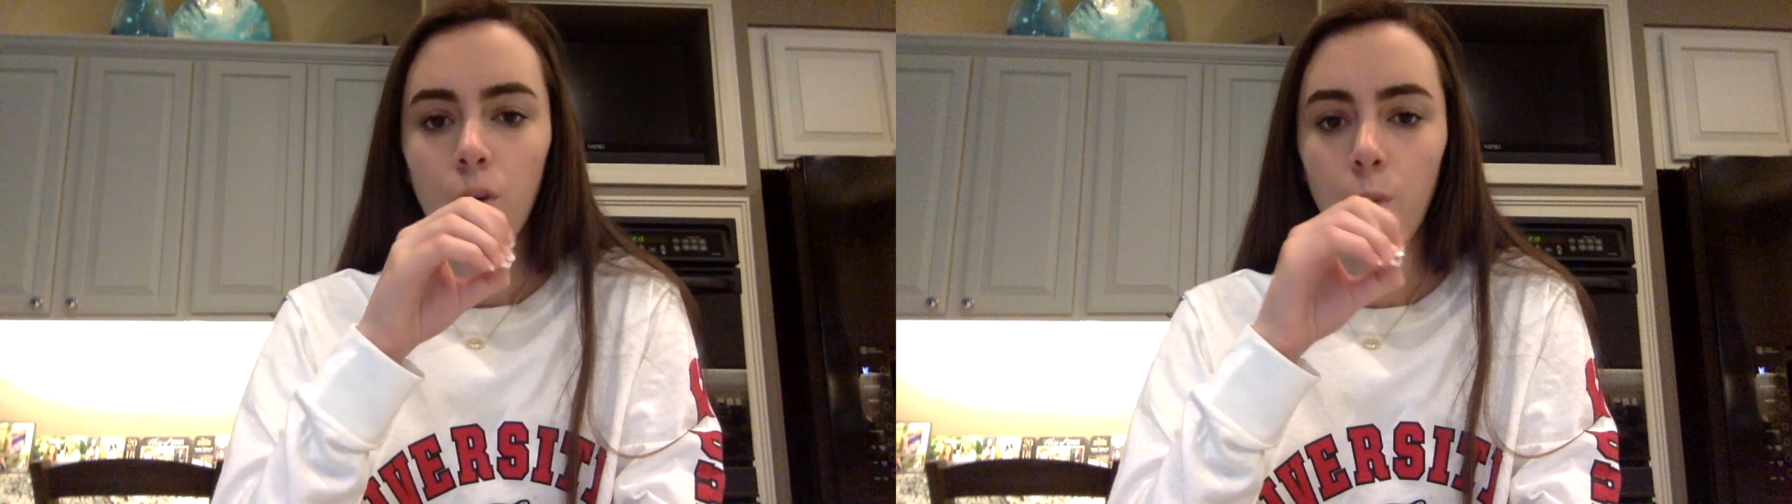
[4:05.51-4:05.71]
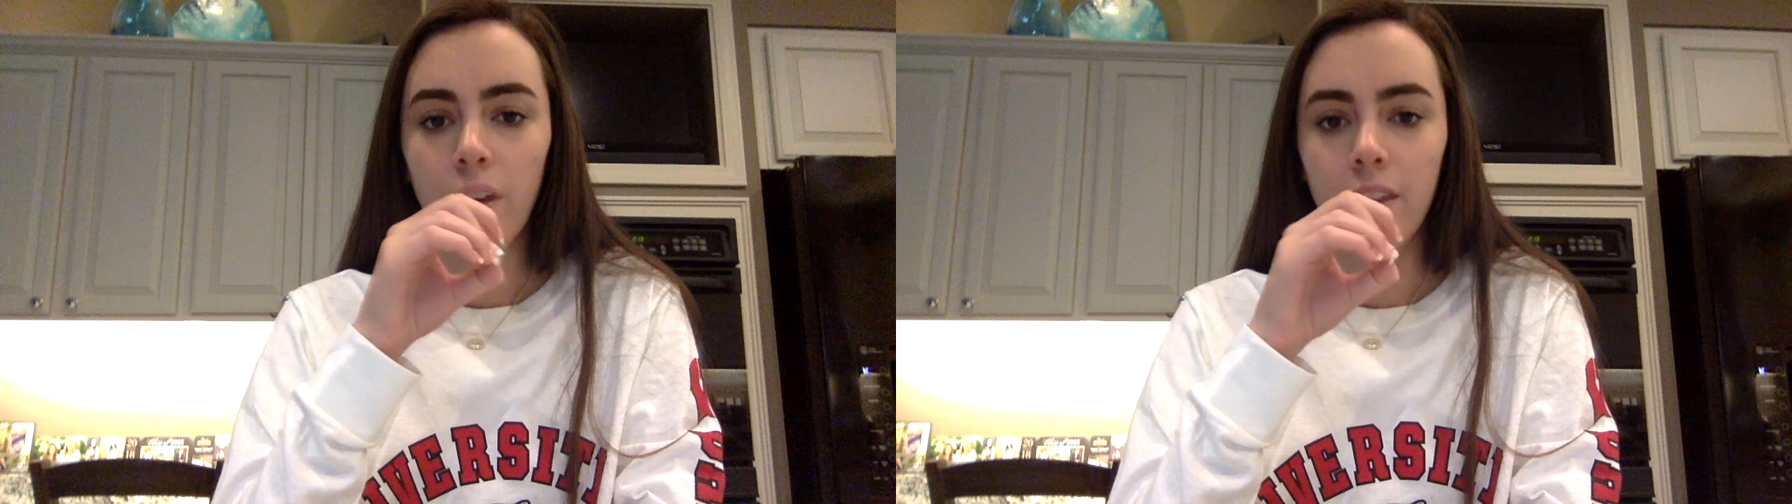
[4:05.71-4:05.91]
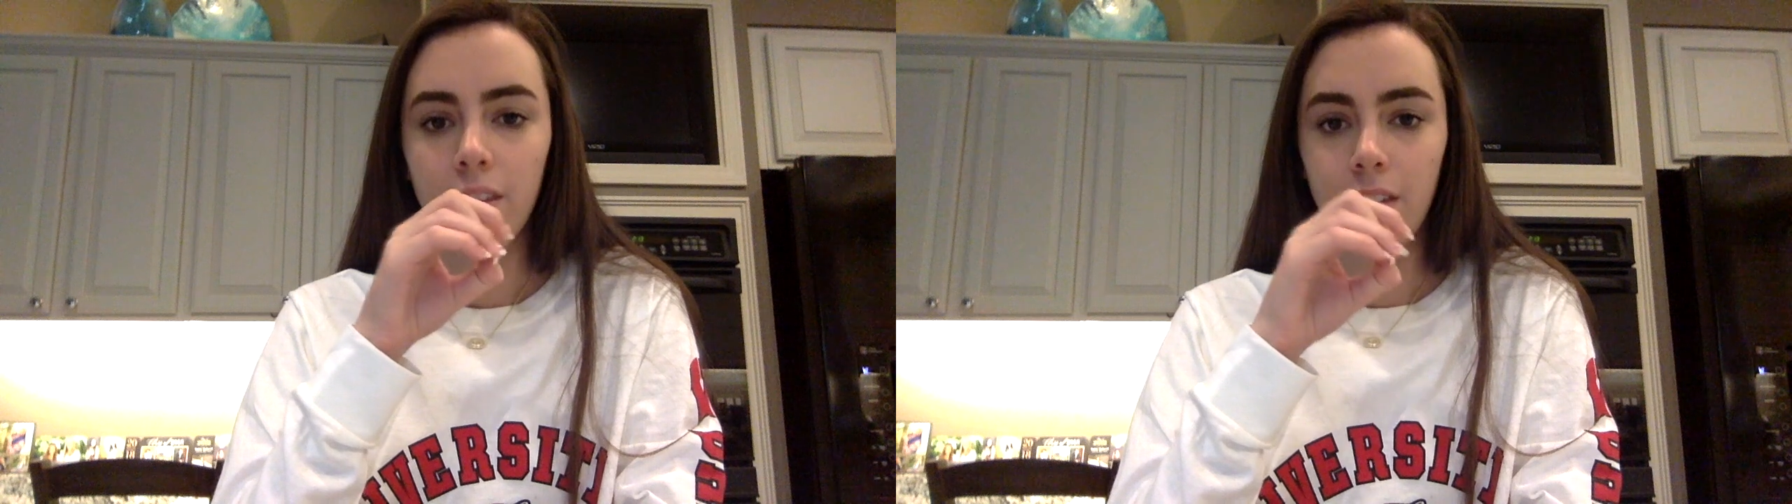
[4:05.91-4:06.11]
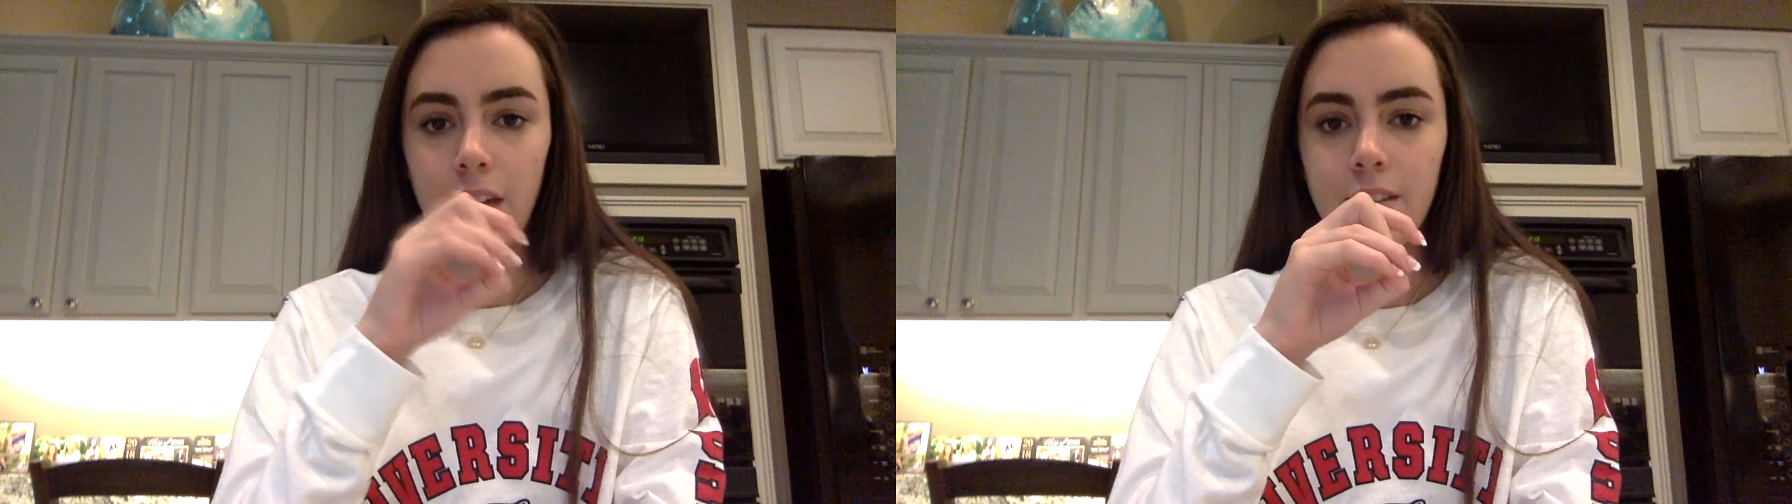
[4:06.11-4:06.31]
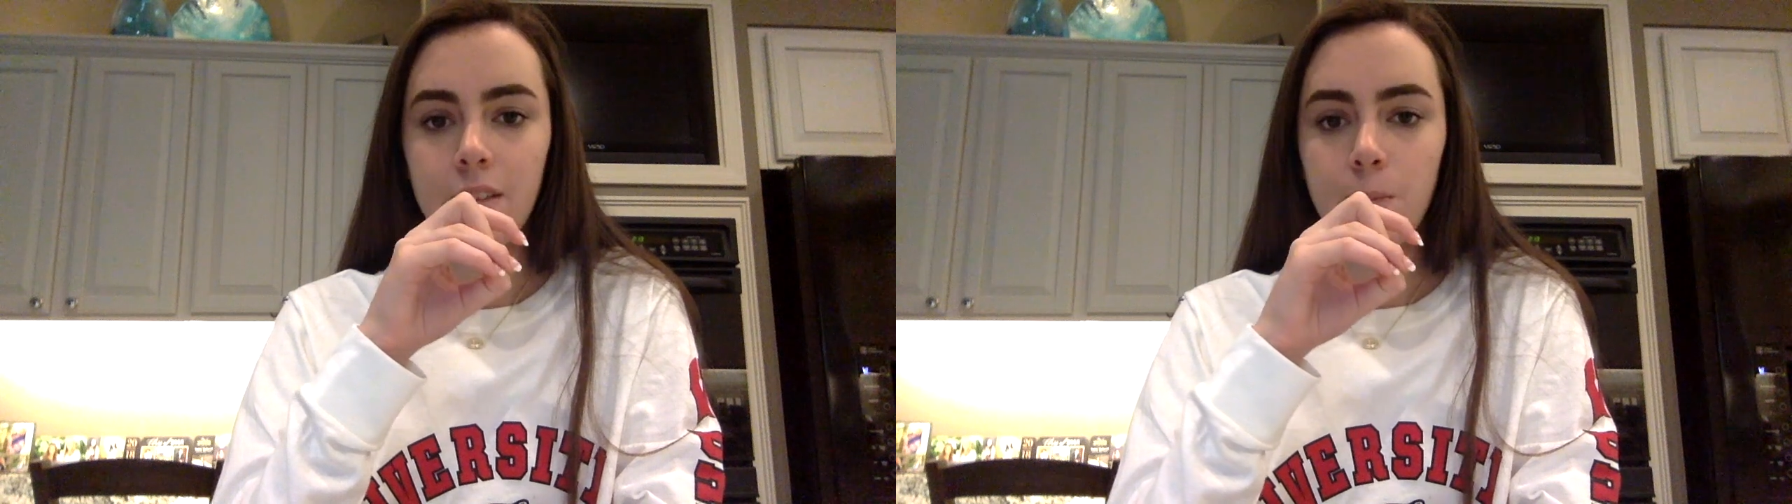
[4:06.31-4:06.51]
with
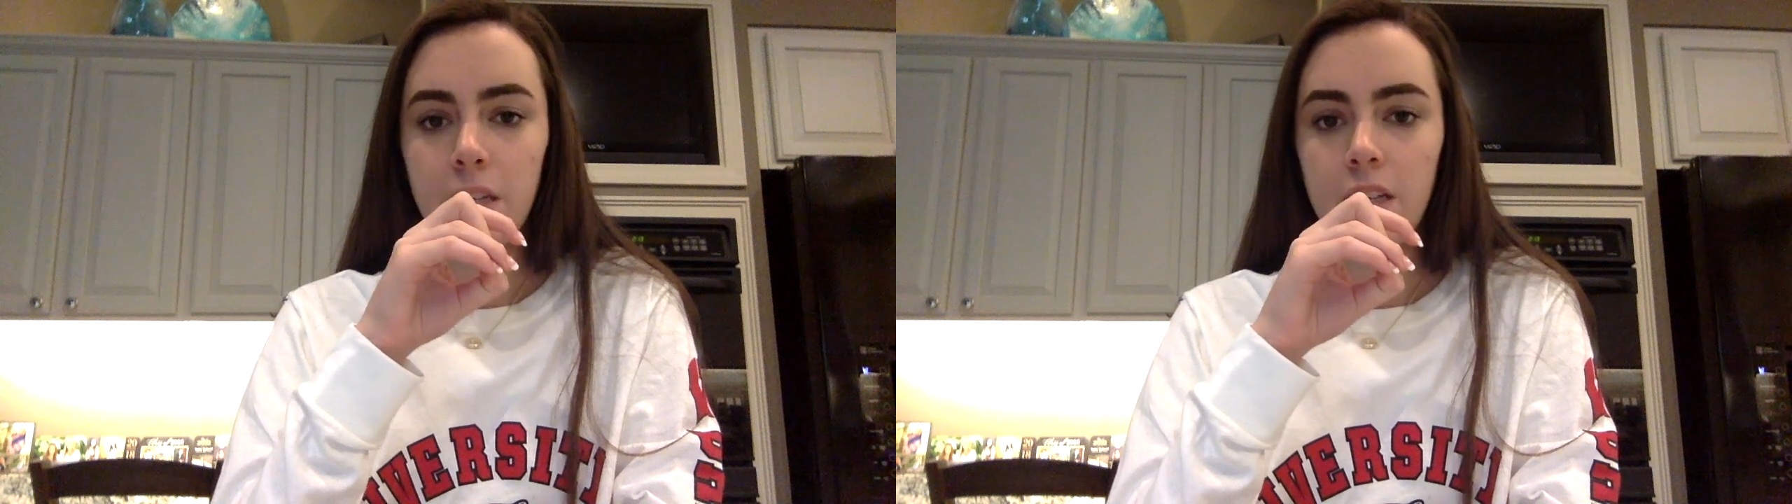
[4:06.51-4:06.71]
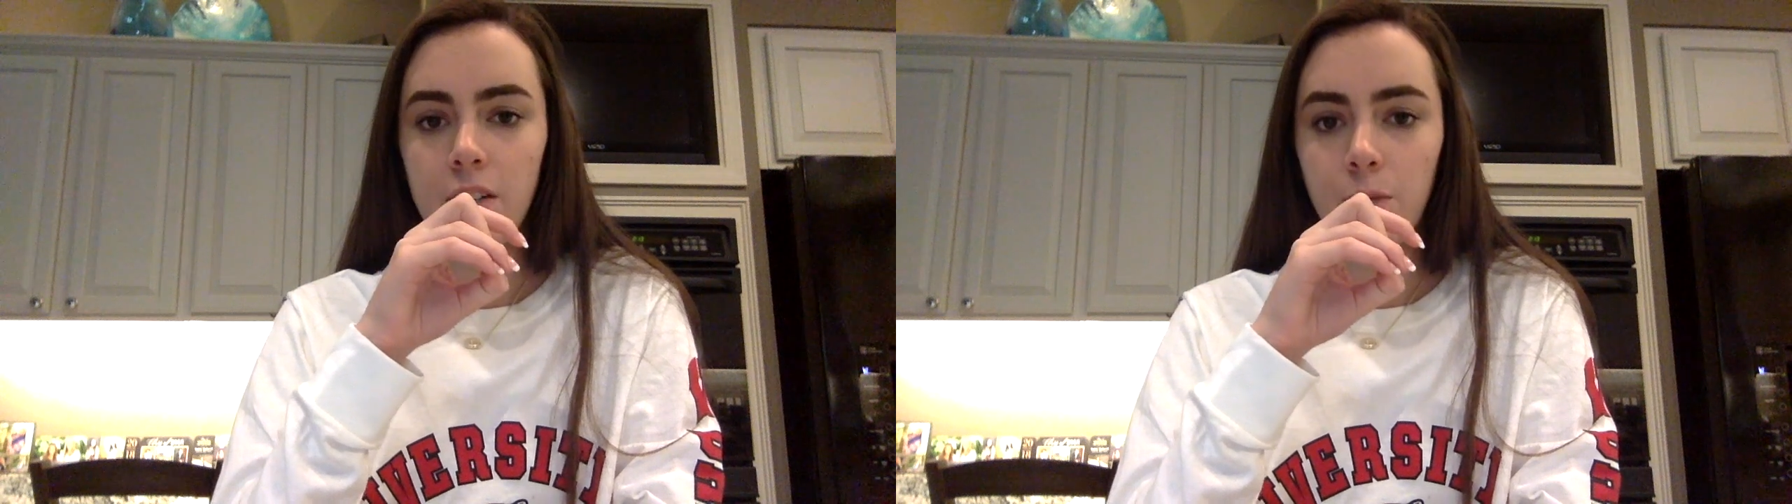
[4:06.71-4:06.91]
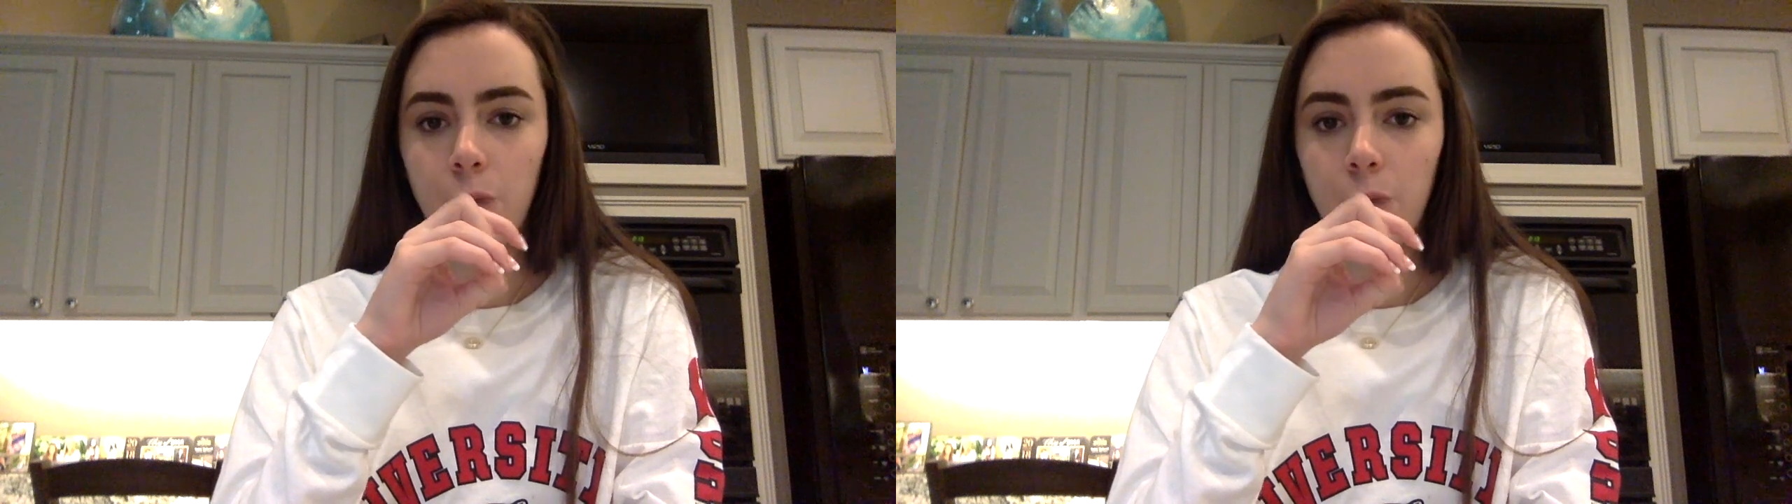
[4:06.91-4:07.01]
less speed